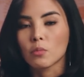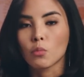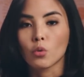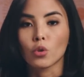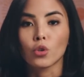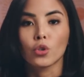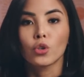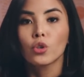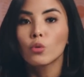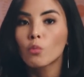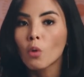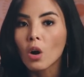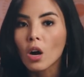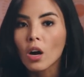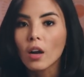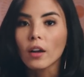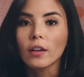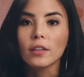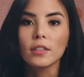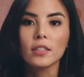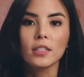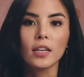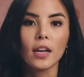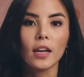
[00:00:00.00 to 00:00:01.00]
more
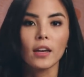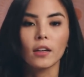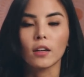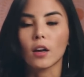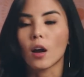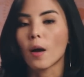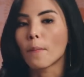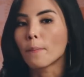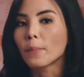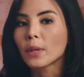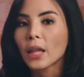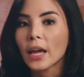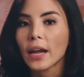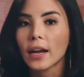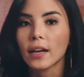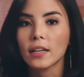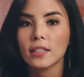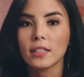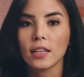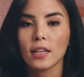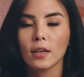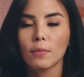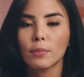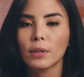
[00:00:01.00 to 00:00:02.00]
nuanced and
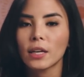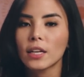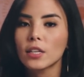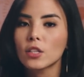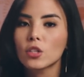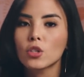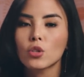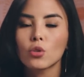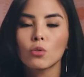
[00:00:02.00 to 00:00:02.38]
complex and applies